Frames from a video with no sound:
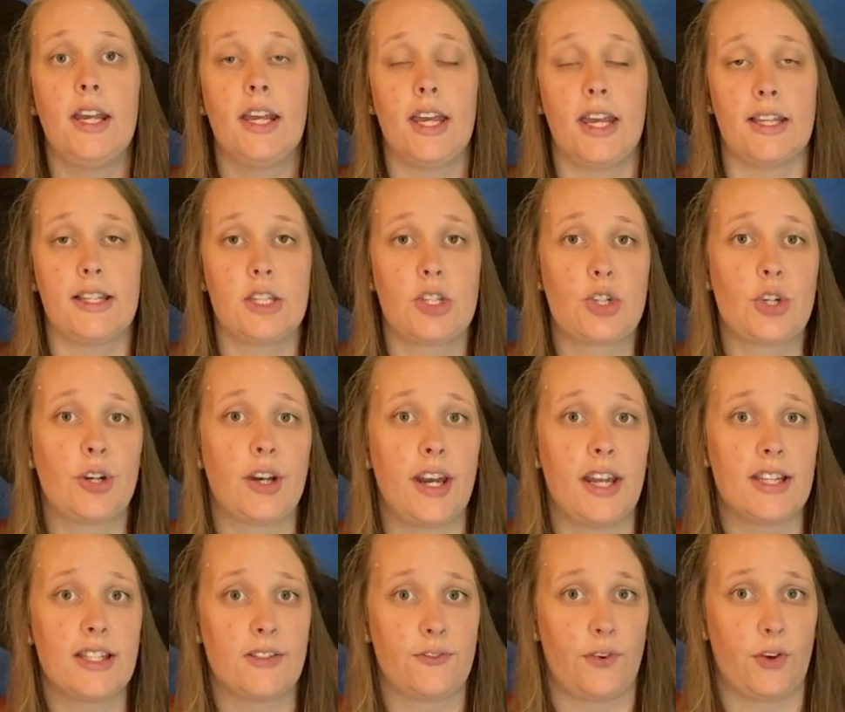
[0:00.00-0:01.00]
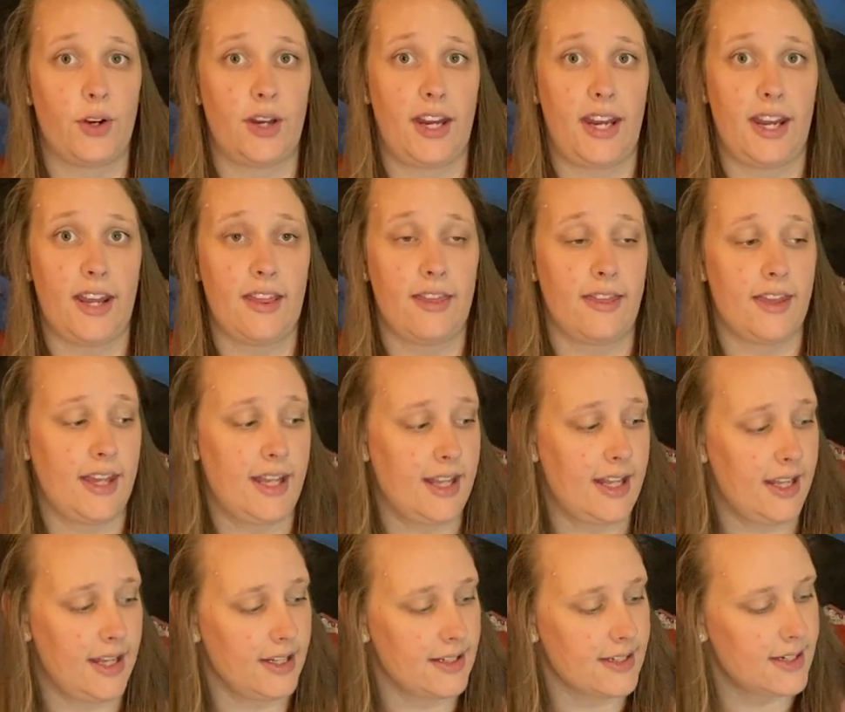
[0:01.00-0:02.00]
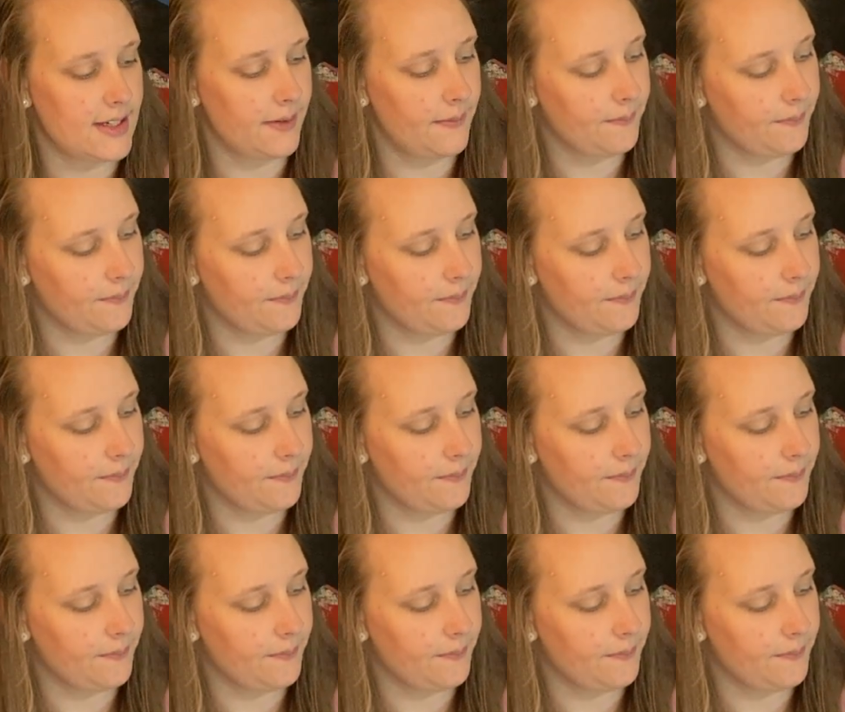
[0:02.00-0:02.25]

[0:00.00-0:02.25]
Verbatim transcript: It's transferring the heat.